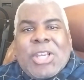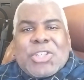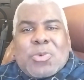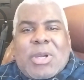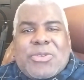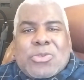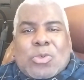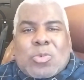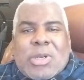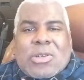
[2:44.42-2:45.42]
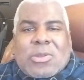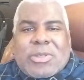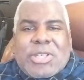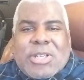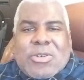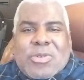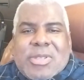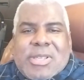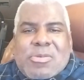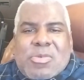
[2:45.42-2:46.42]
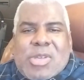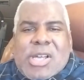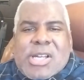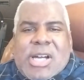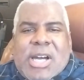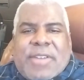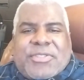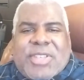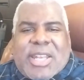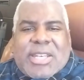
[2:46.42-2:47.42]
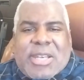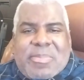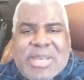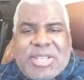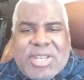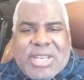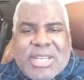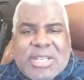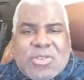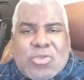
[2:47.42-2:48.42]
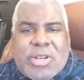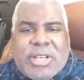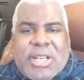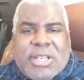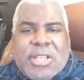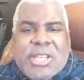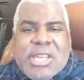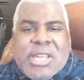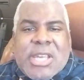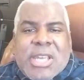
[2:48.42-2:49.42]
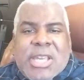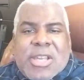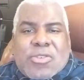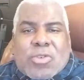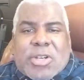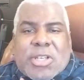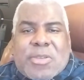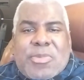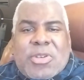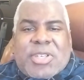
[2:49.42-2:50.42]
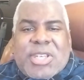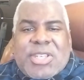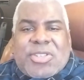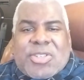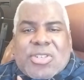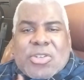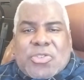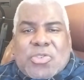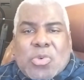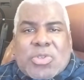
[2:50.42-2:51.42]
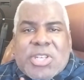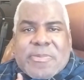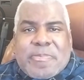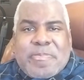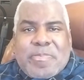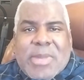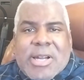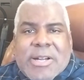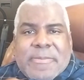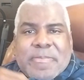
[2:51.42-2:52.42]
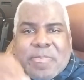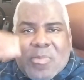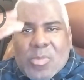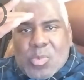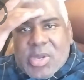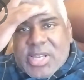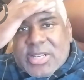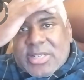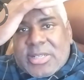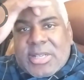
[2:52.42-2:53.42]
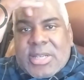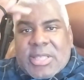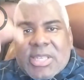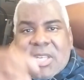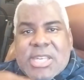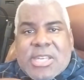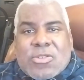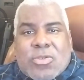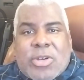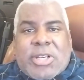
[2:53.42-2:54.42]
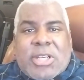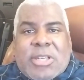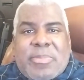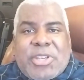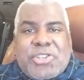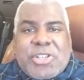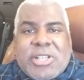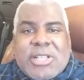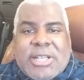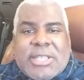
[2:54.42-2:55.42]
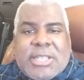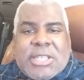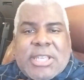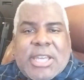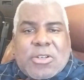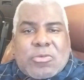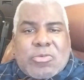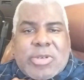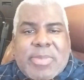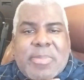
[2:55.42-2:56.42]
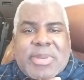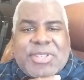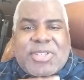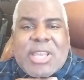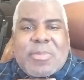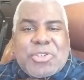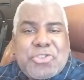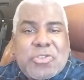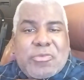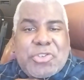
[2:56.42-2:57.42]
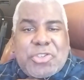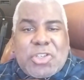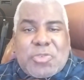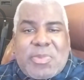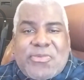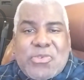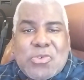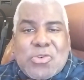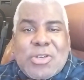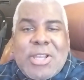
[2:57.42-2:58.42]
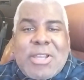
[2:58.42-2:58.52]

So I thought, well, you know, I've sat in a meeting in Croydon under the Croydon Communities Consortium, um, where the Croydon Commissioner, I cannot remember his name, I should have researched before,